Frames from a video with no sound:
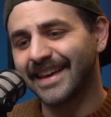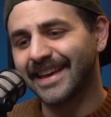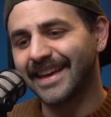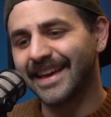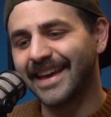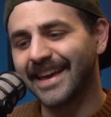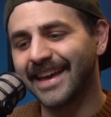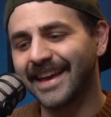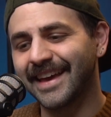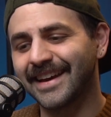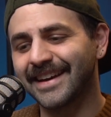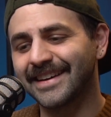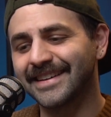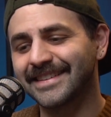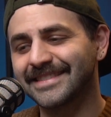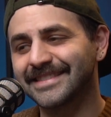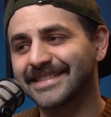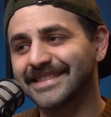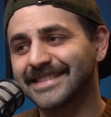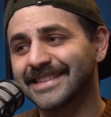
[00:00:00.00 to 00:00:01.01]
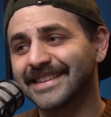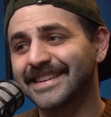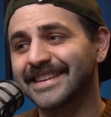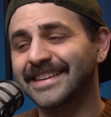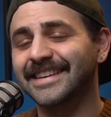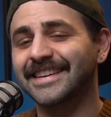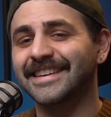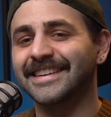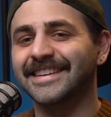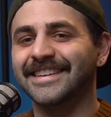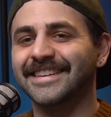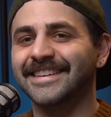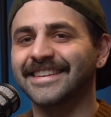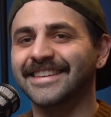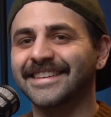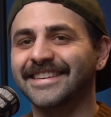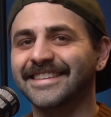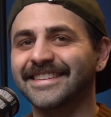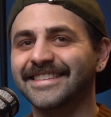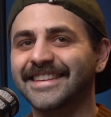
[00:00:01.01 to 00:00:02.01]
oh. And
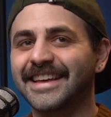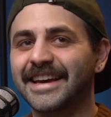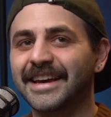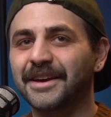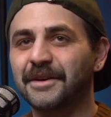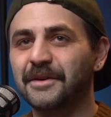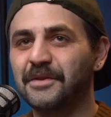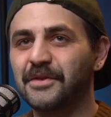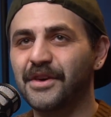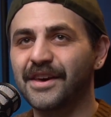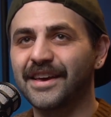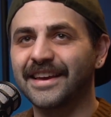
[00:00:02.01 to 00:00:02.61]
like that